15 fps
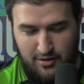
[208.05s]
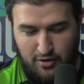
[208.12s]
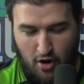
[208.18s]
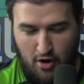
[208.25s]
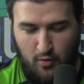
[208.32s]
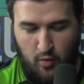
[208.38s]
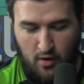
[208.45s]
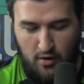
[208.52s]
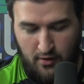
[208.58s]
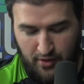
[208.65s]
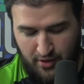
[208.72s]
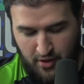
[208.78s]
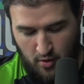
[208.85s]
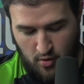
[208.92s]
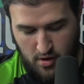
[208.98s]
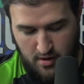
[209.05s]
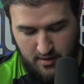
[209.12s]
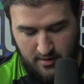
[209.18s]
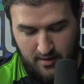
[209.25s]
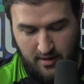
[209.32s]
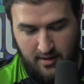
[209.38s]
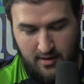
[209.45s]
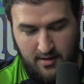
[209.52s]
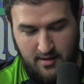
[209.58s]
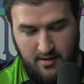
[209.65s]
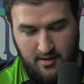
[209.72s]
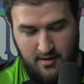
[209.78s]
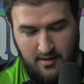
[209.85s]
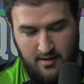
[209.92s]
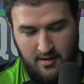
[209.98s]
Dark World Thorns,
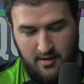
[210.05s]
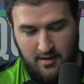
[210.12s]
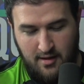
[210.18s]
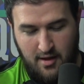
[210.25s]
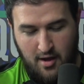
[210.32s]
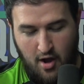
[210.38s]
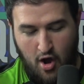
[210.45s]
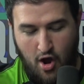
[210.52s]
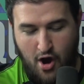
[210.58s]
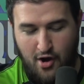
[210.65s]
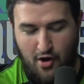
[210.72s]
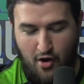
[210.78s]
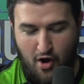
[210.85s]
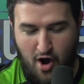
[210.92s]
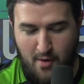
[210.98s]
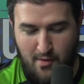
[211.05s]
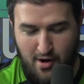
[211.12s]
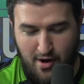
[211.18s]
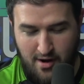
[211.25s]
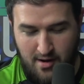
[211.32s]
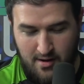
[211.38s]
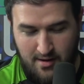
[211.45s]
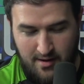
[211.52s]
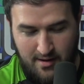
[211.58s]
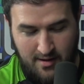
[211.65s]
Hard Armor,